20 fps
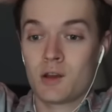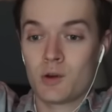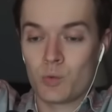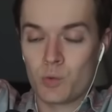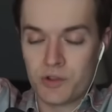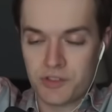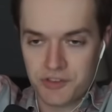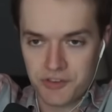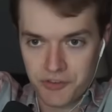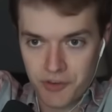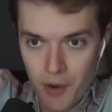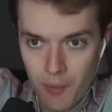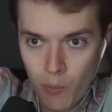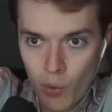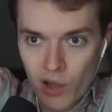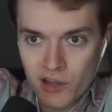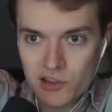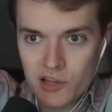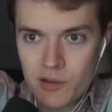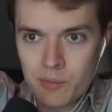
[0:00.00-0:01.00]
With
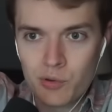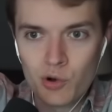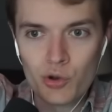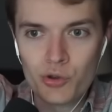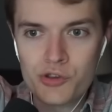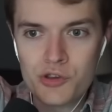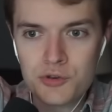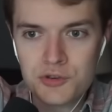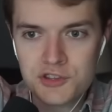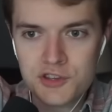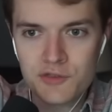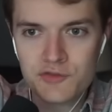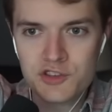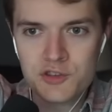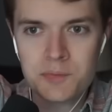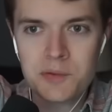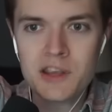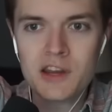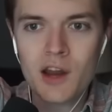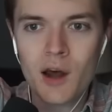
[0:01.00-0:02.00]
somewhat liberal use of
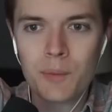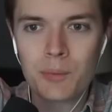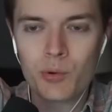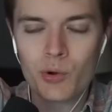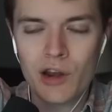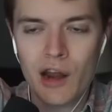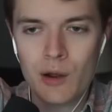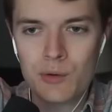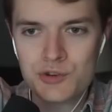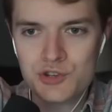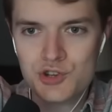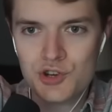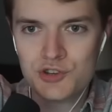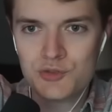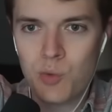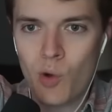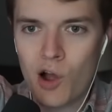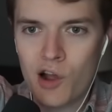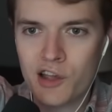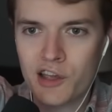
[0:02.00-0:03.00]
speed up when I was just
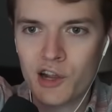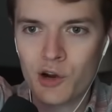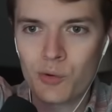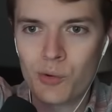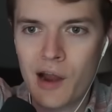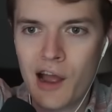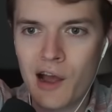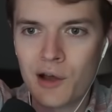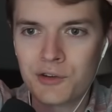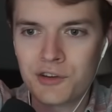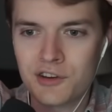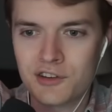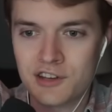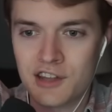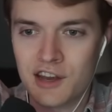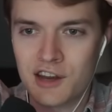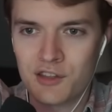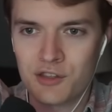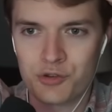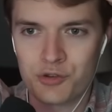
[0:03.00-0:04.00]
walking around and
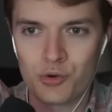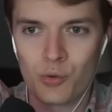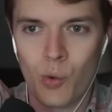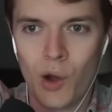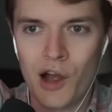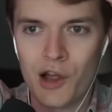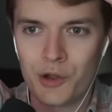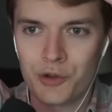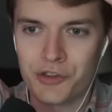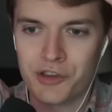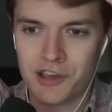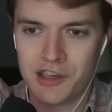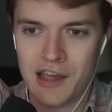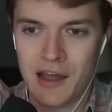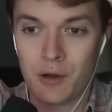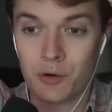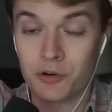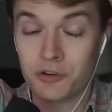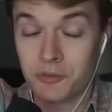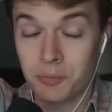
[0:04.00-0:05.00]
getting through wild
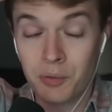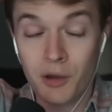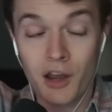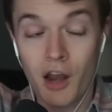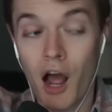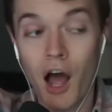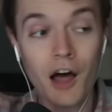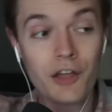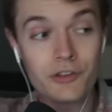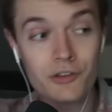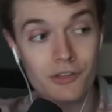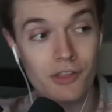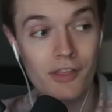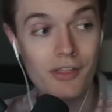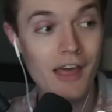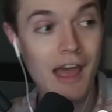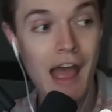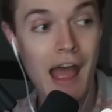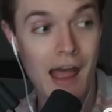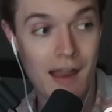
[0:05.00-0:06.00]
encounters. But other than
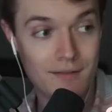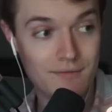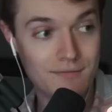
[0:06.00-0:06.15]
that,